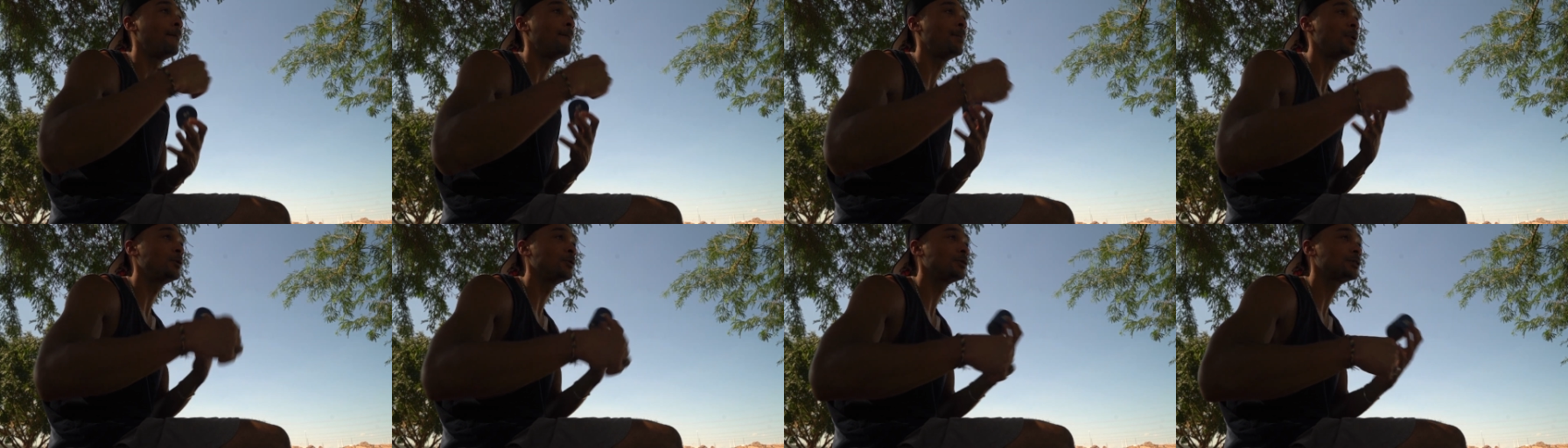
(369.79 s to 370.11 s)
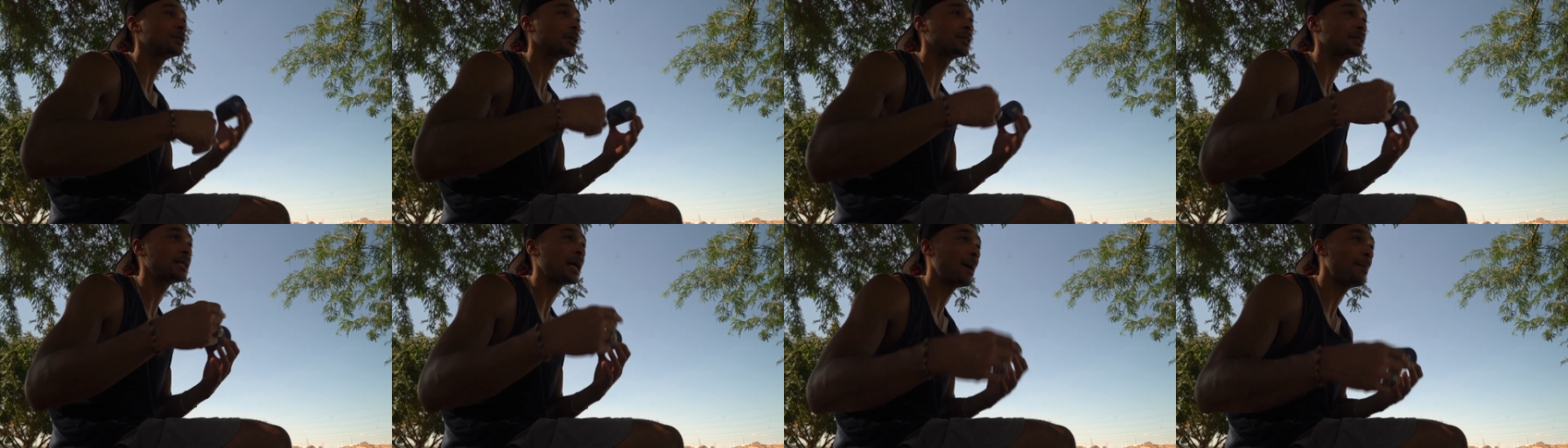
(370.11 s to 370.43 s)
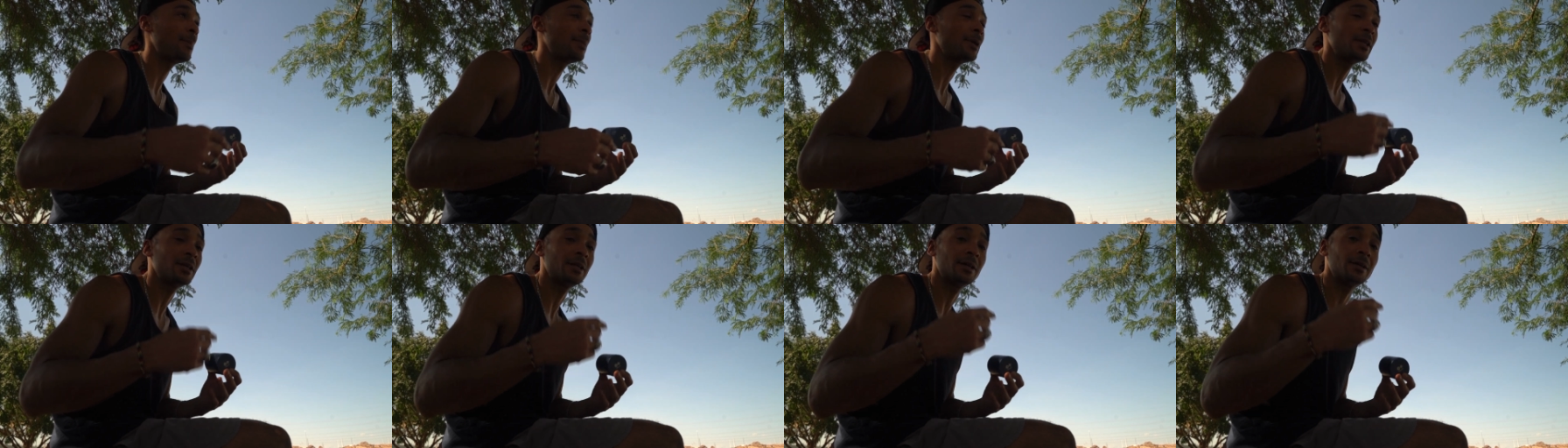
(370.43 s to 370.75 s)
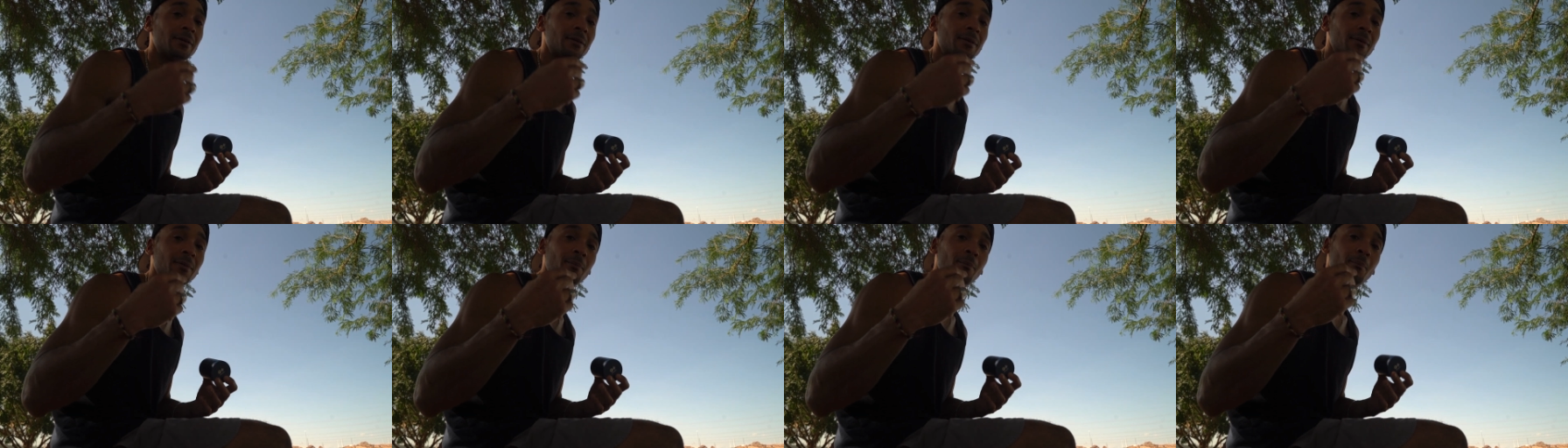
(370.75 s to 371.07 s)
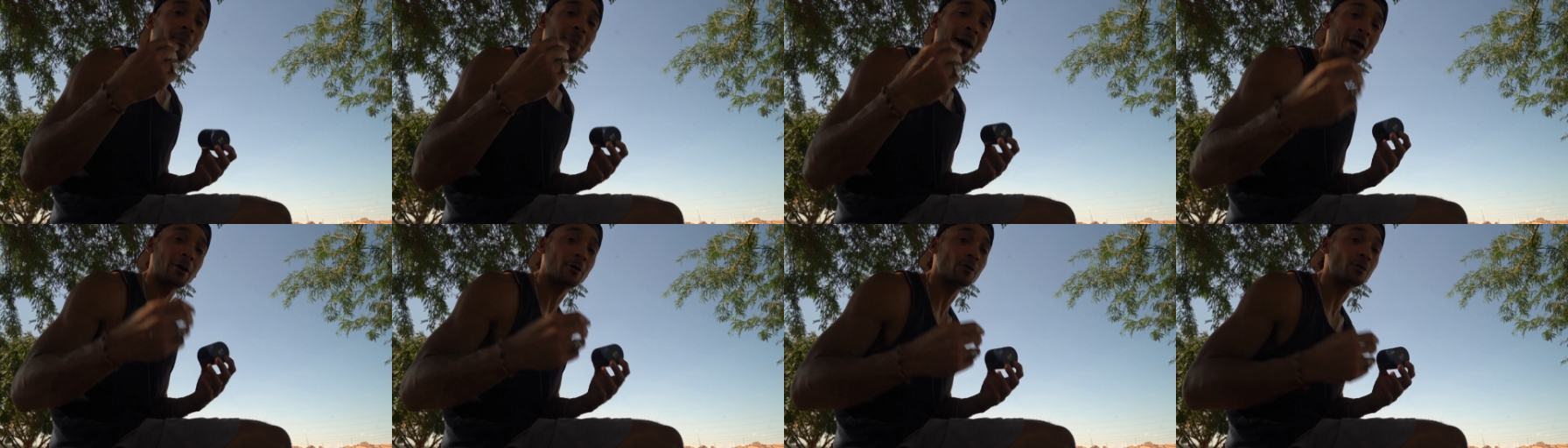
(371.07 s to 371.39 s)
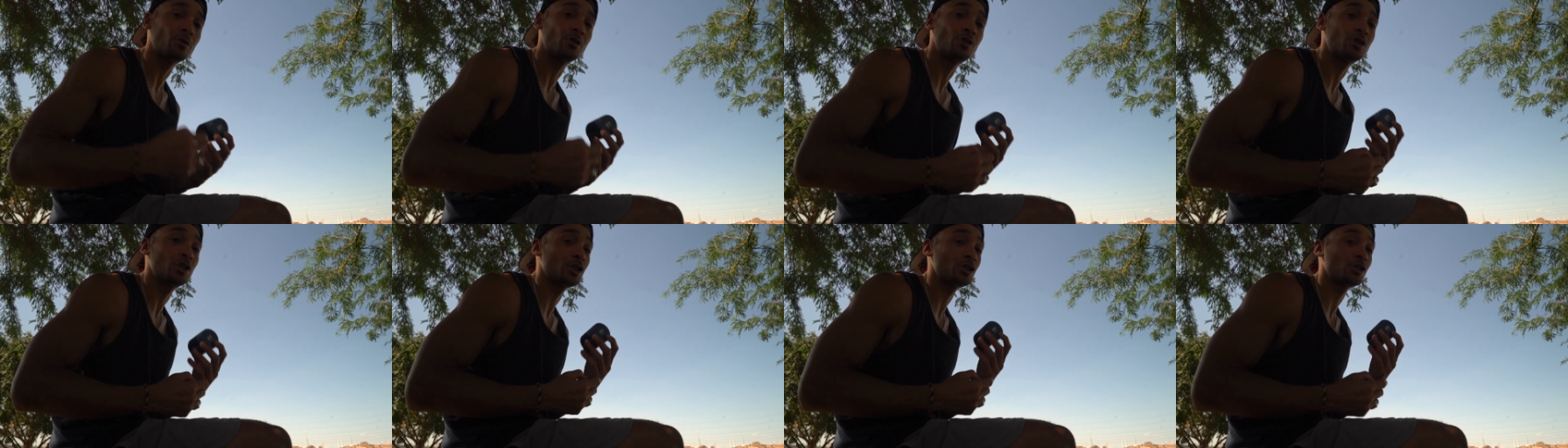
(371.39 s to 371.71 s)
boost on top of the
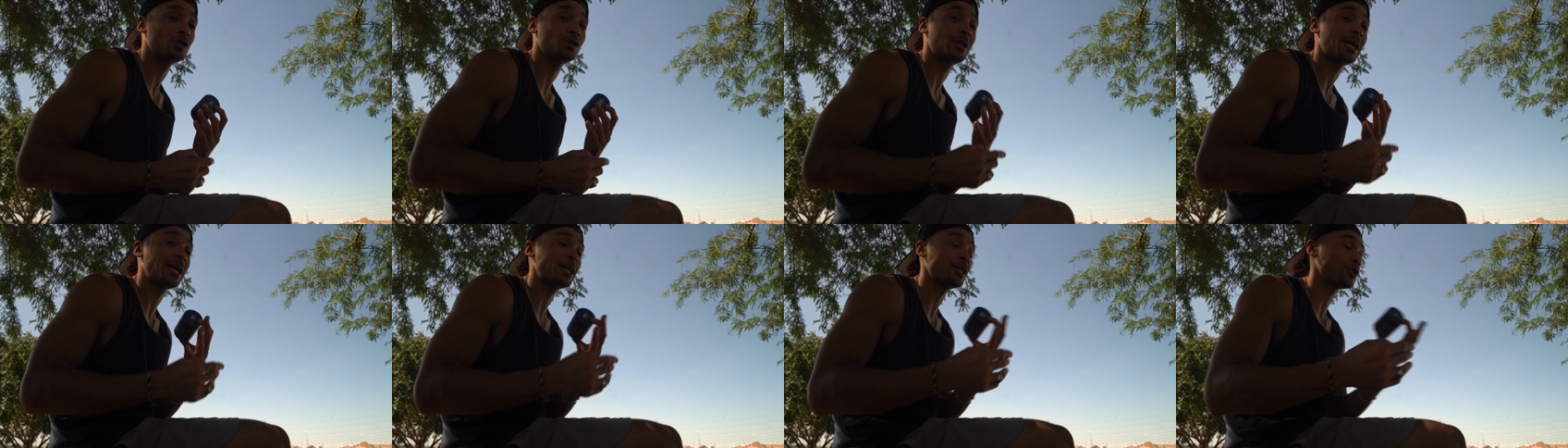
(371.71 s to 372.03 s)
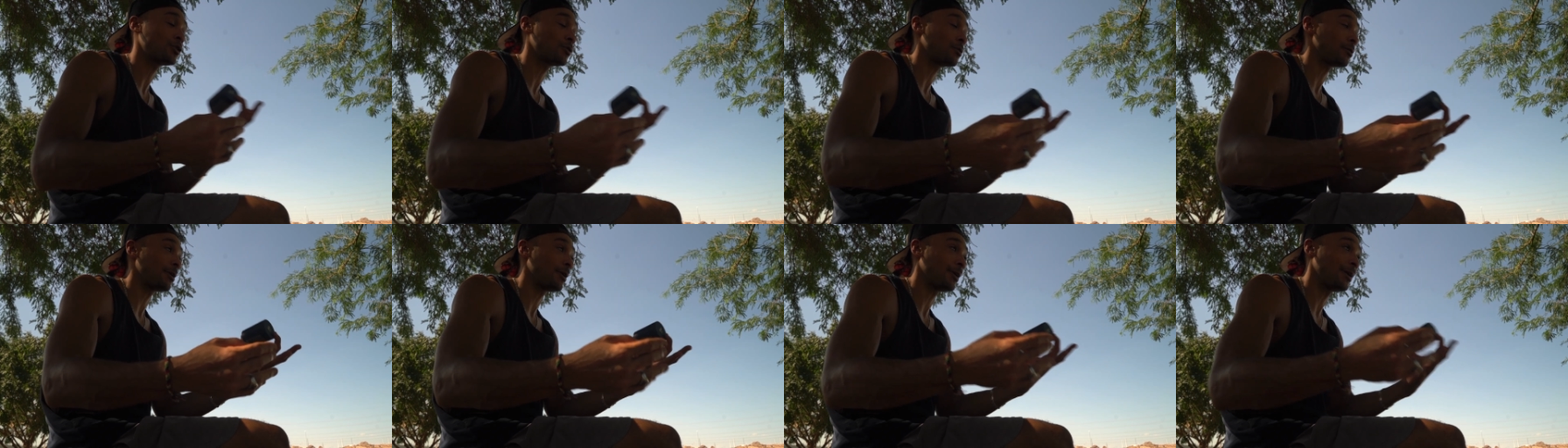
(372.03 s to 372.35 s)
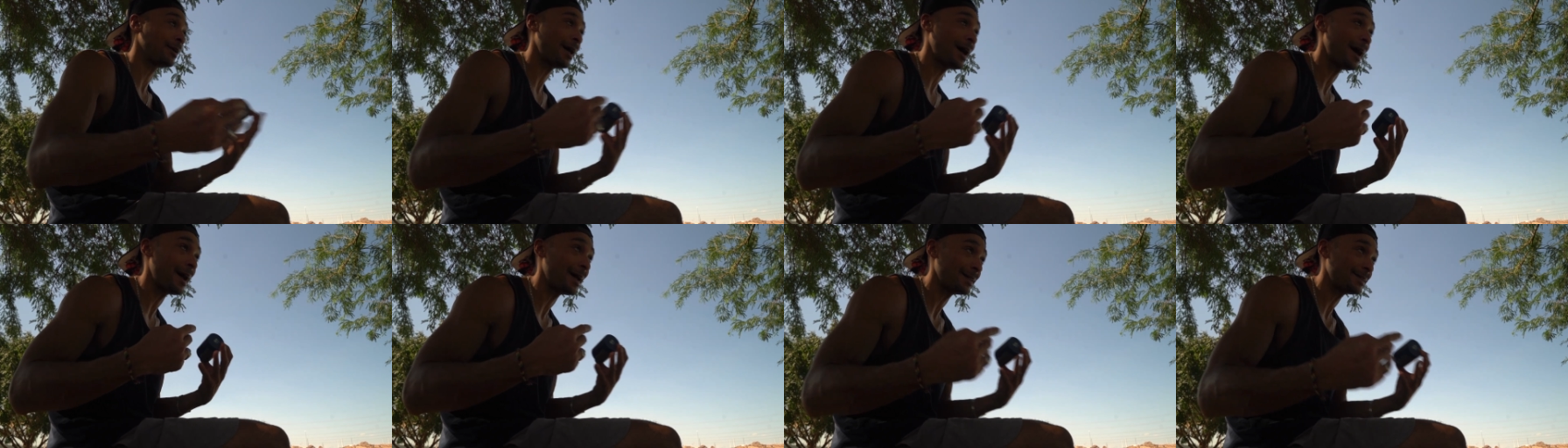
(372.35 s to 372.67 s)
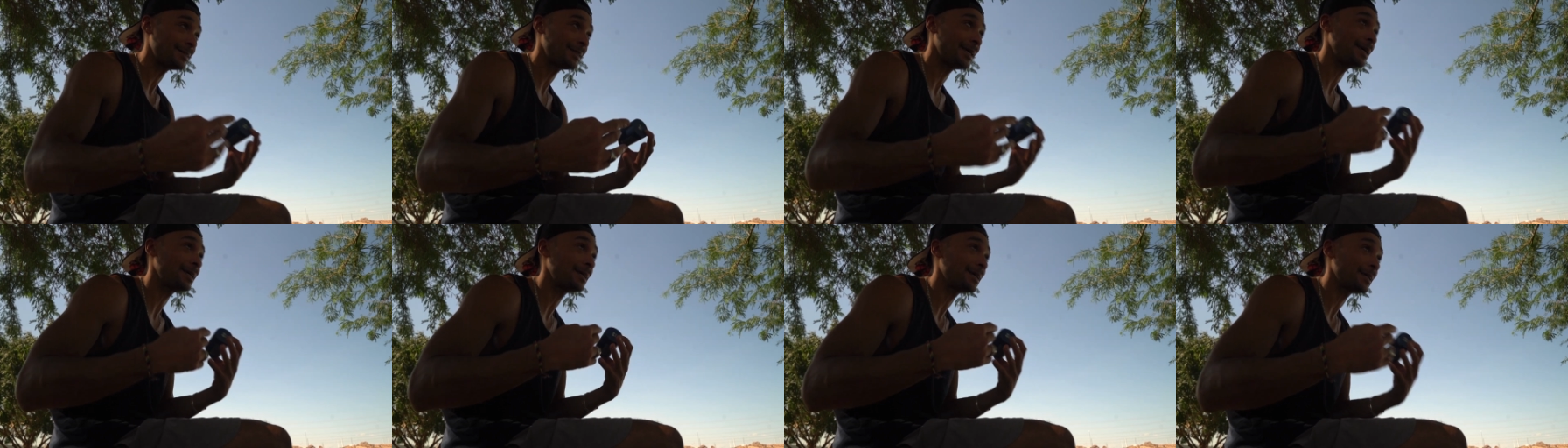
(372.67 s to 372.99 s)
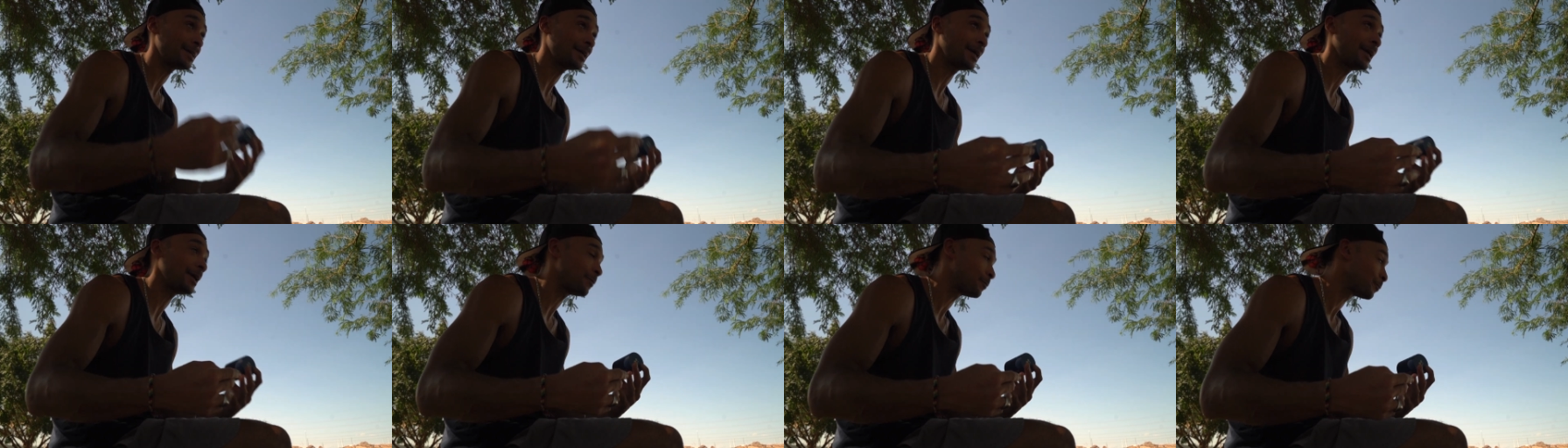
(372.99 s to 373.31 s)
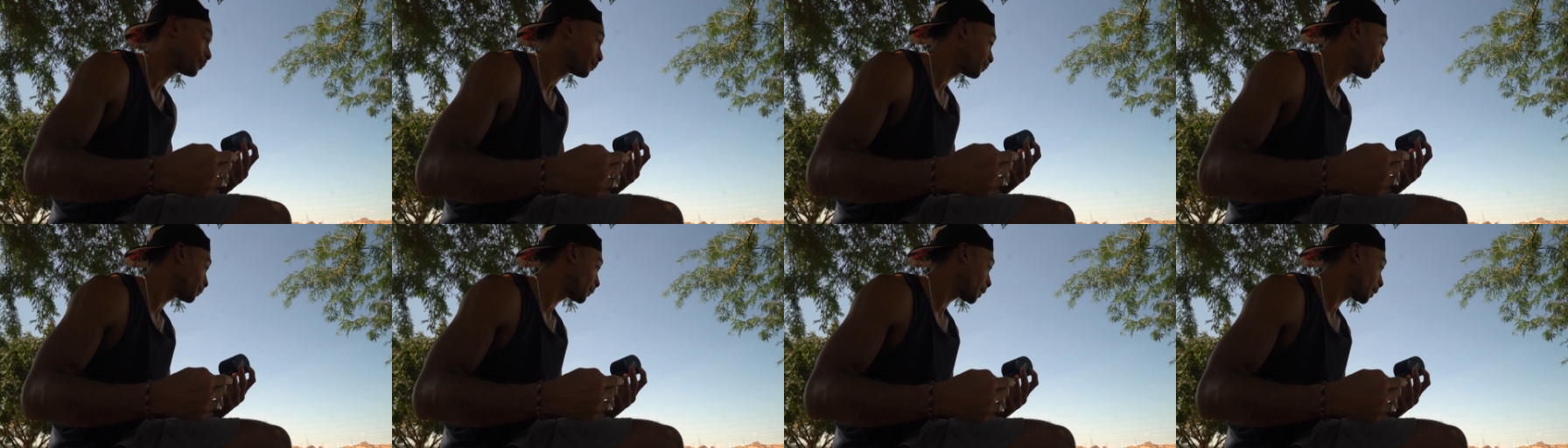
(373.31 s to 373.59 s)
micronutrition that you're not taking in